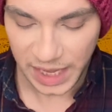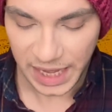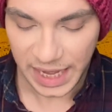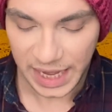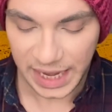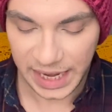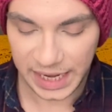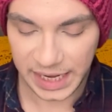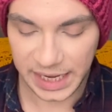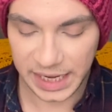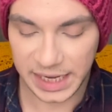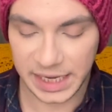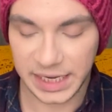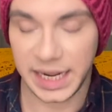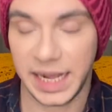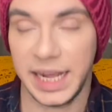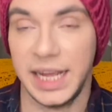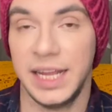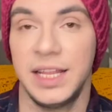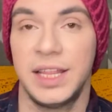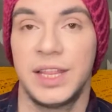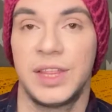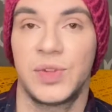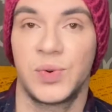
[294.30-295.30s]
and
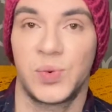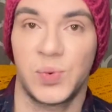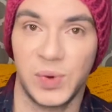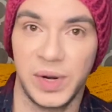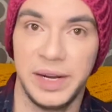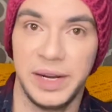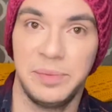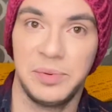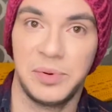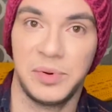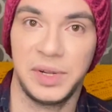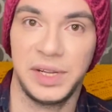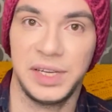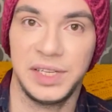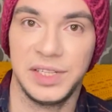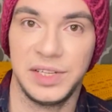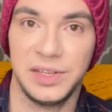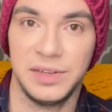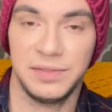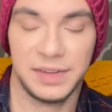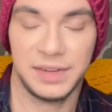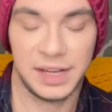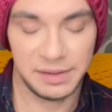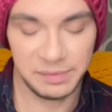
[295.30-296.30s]
a
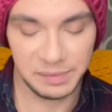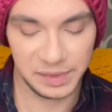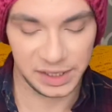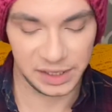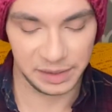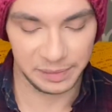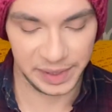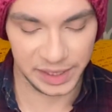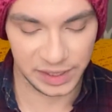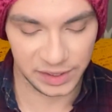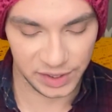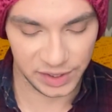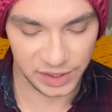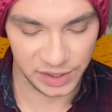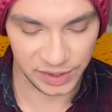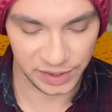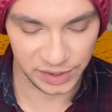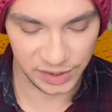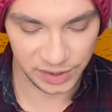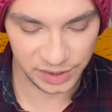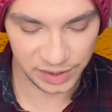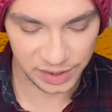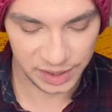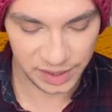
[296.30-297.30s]
3.25 millimeter
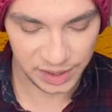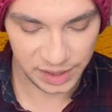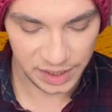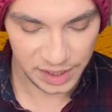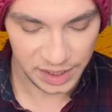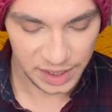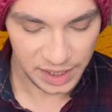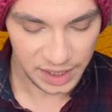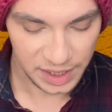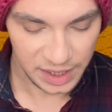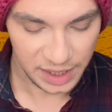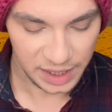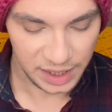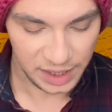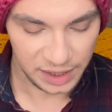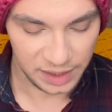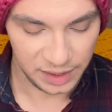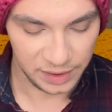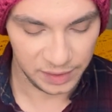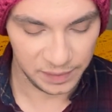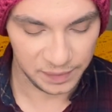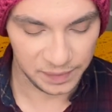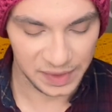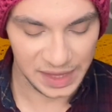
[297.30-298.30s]
hook.
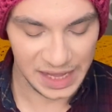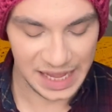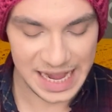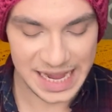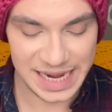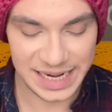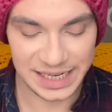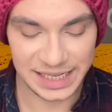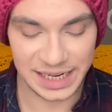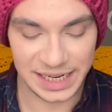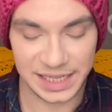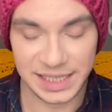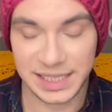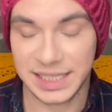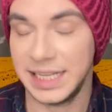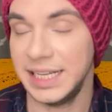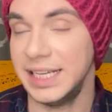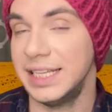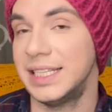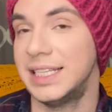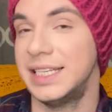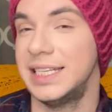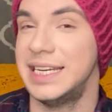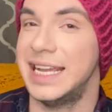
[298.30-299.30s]
Um, it does say
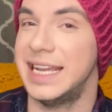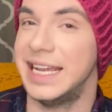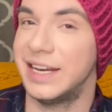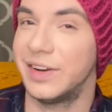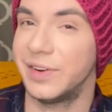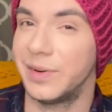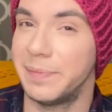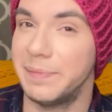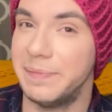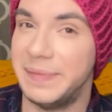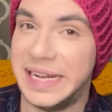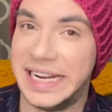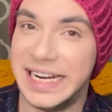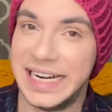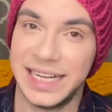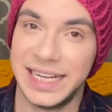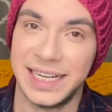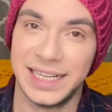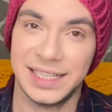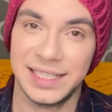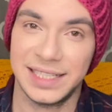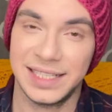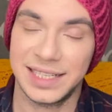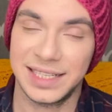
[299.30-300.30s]
it's an
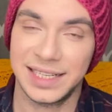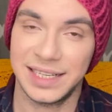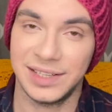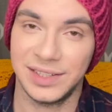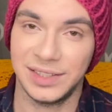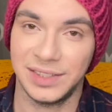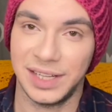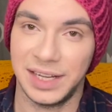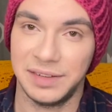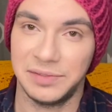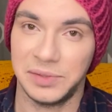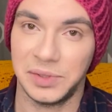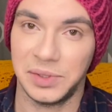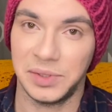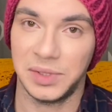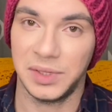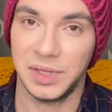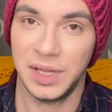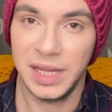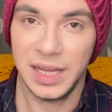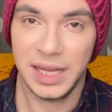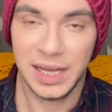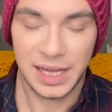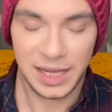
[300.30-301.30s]
intermediate skill level.
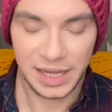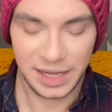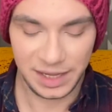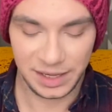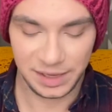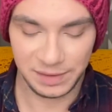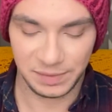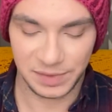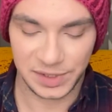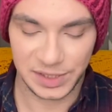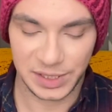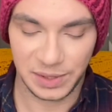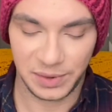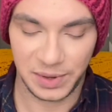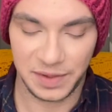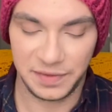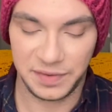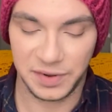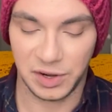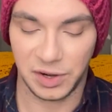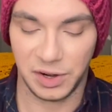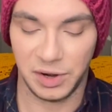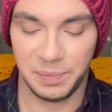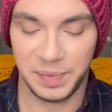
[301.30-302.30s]
Um, so if
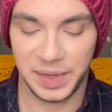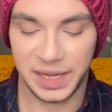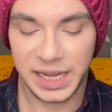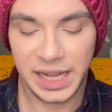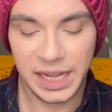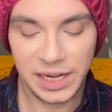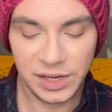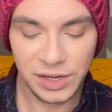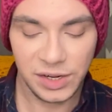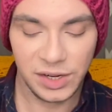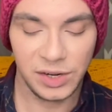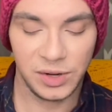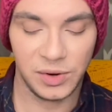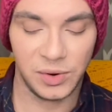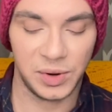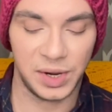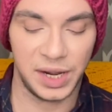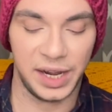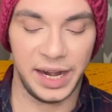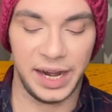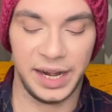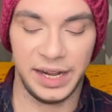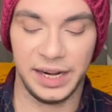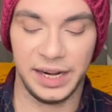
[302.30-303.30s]
you're a beginner or an